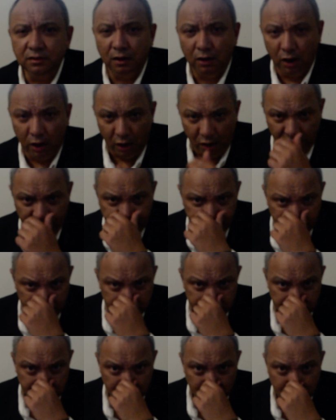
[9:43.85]
of
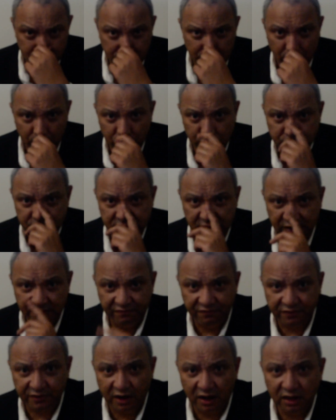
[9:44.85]
these Huguenots in
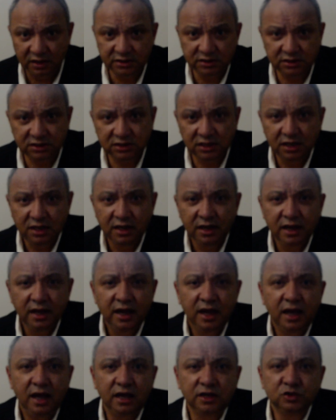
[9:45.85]
France,
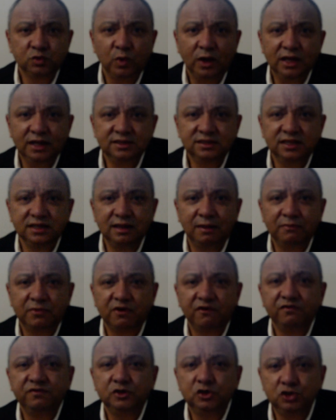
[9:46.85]
as well as the number
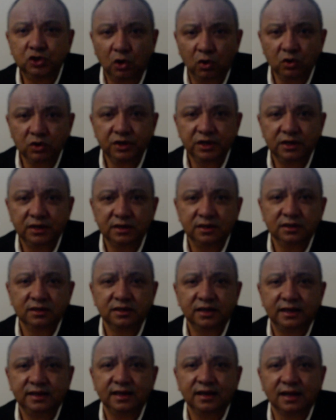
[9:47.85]
of children
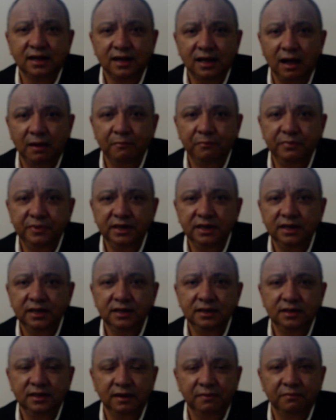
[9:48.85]
that
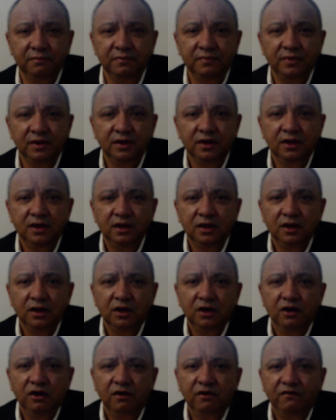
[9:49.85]
accompanied them.
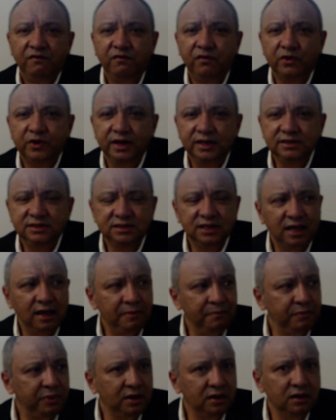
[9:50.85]
For
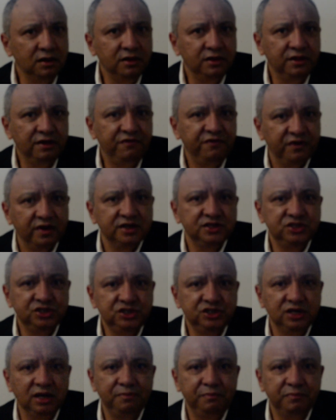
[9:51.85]
example, the first
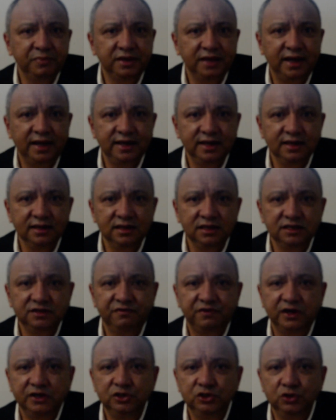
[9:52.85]
ship carrying these
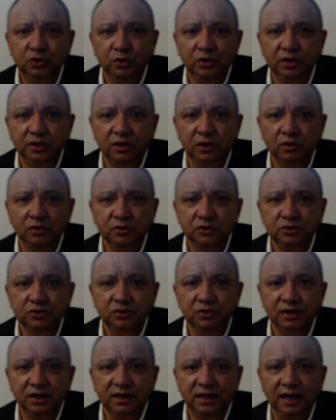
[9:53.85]
French Huguenots to
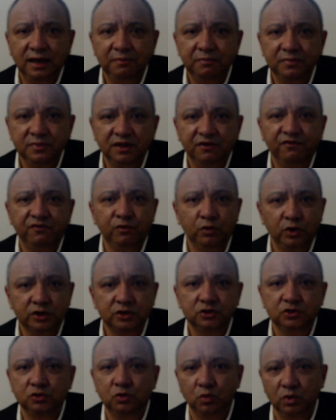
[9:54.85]
the Cape, the
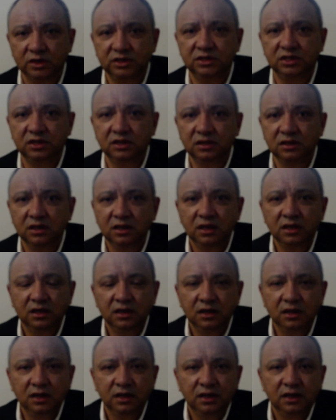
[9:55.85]
Voorschoten,
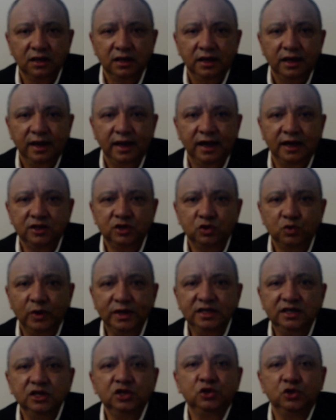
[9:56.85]
had
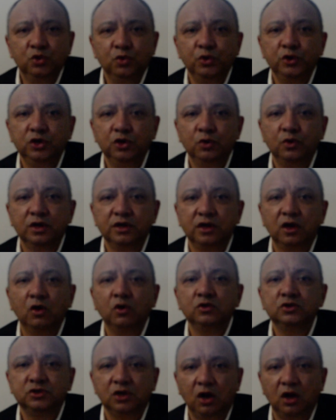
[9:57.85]
22
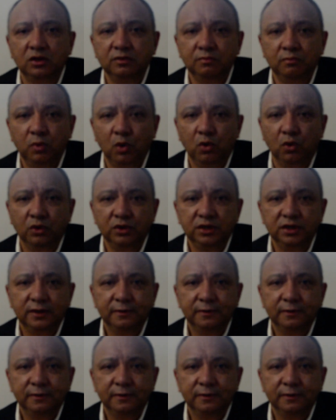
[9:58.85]
Huguenots on board.